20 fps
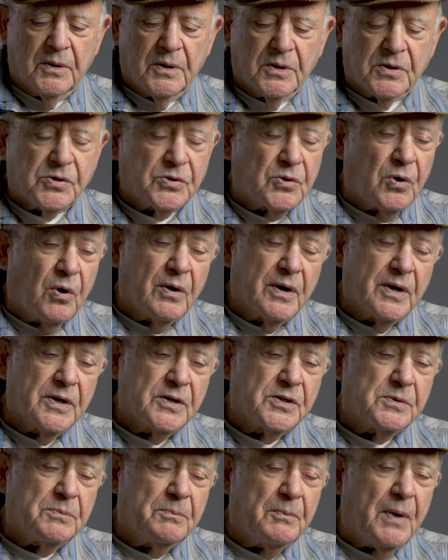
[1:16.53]
the
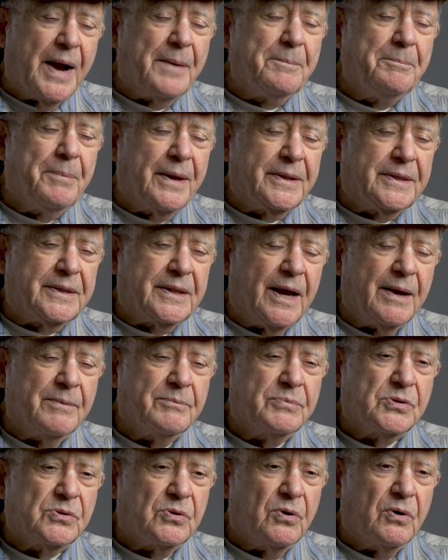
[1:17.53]
stories, my
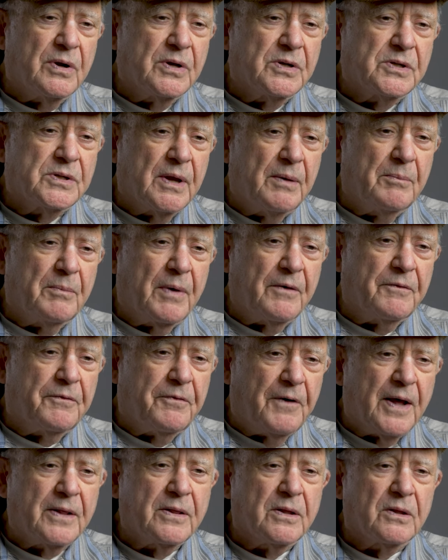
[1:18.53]
bedtime stories that my
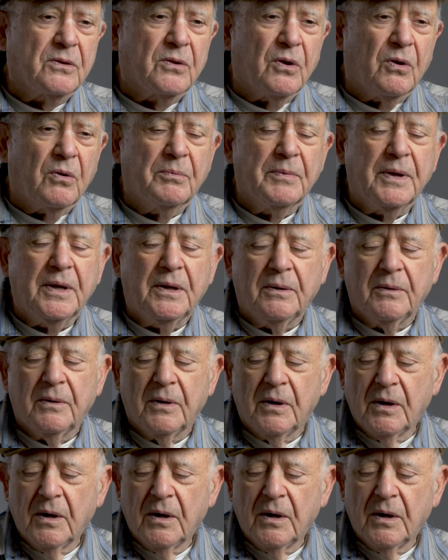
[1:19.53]
father told me,